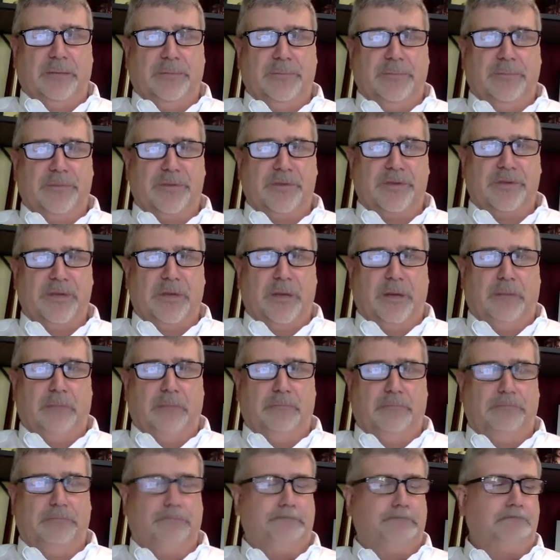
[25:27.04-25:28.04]

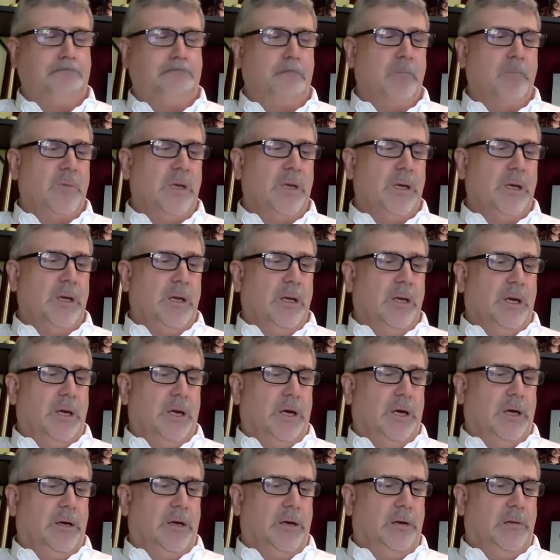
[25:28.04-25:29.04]
some
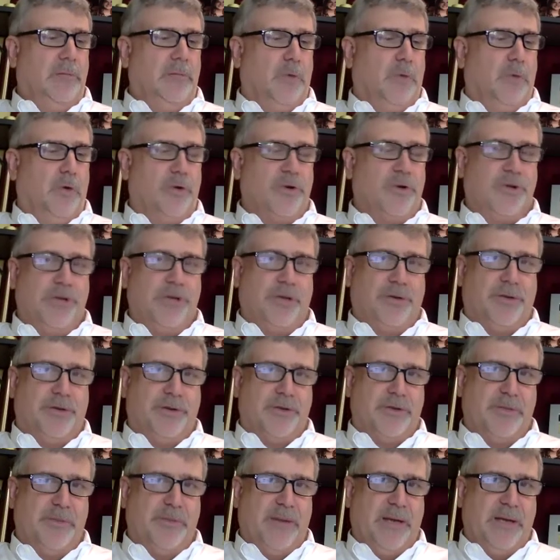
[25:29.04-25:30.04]
more
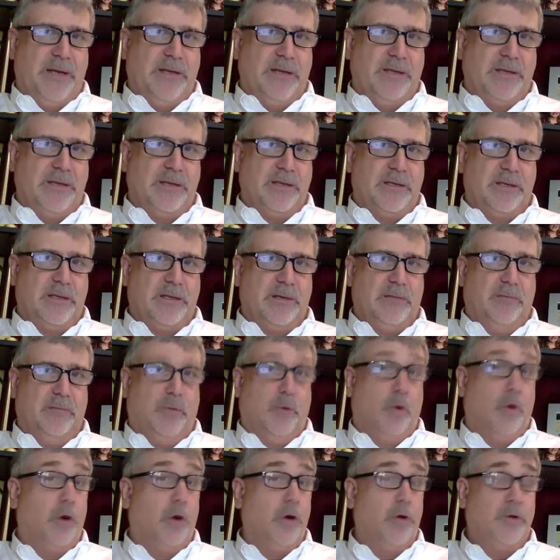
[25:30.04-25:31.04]
shelter space,
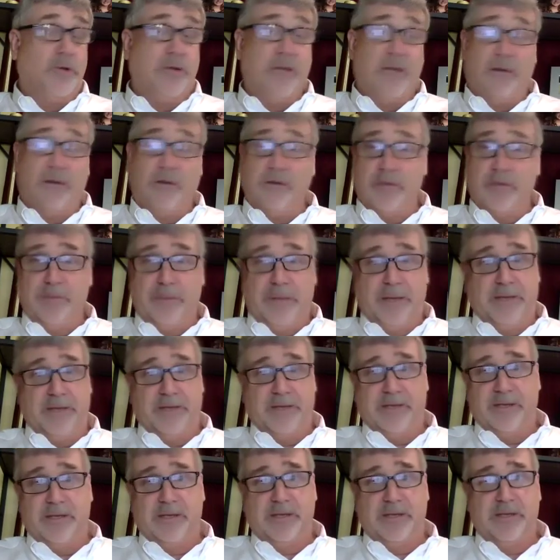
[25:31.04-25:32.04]
more hotel
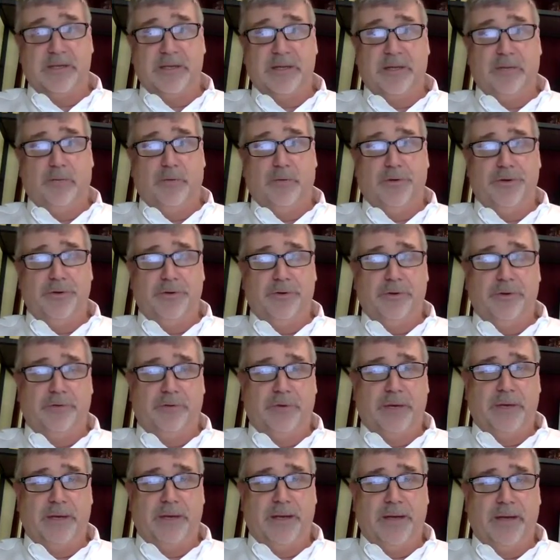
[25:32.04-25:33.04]
space. This is something we're doing
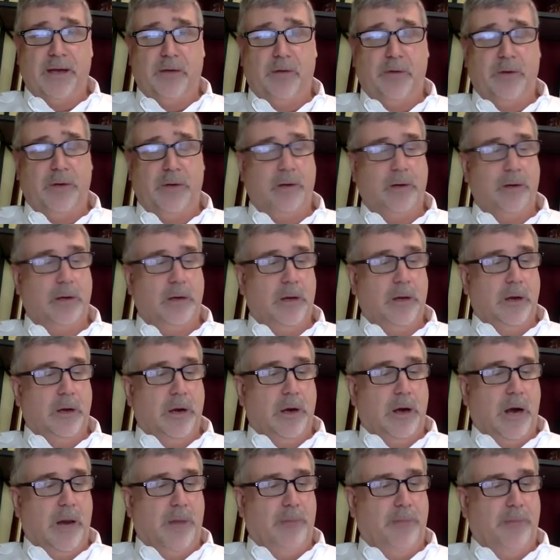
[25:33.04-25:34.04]
right now. We're
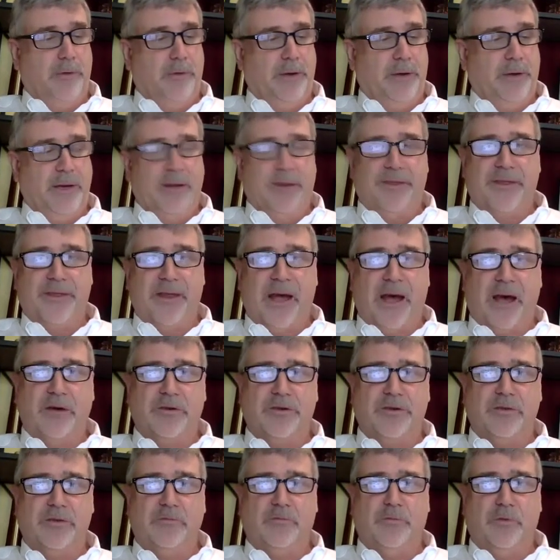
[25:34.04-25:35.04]
operating
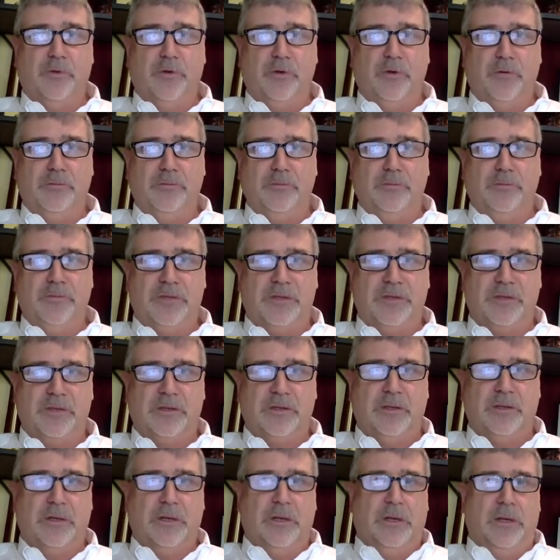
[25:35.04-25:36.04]
1,000 rooms,
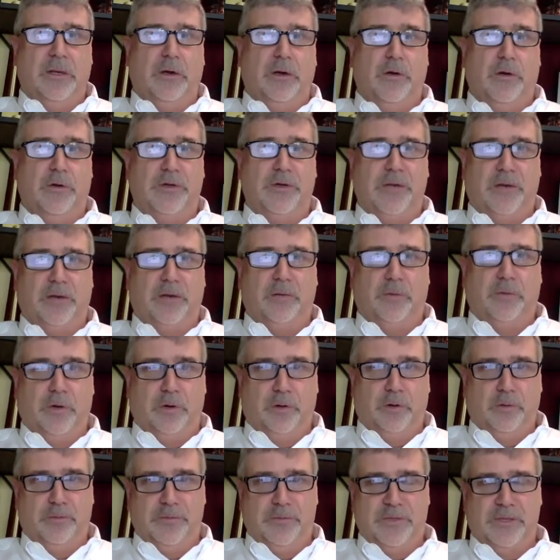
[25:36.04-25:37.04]
hotel
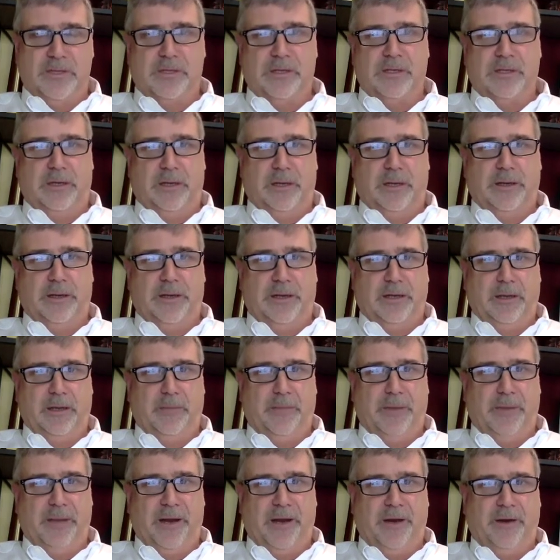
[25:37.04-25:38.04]
rooms in the
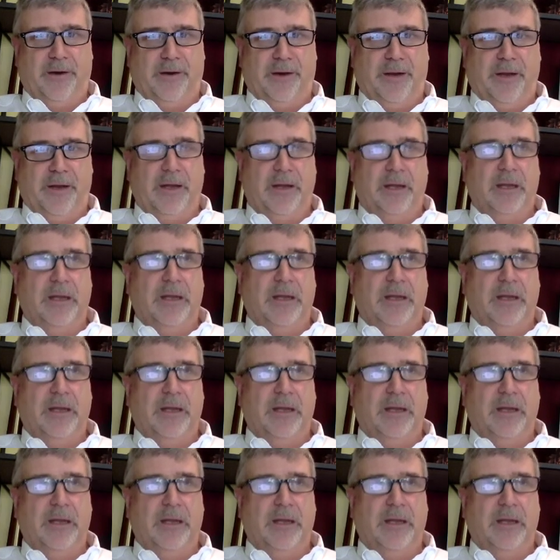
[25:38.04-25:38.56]
Bay Area.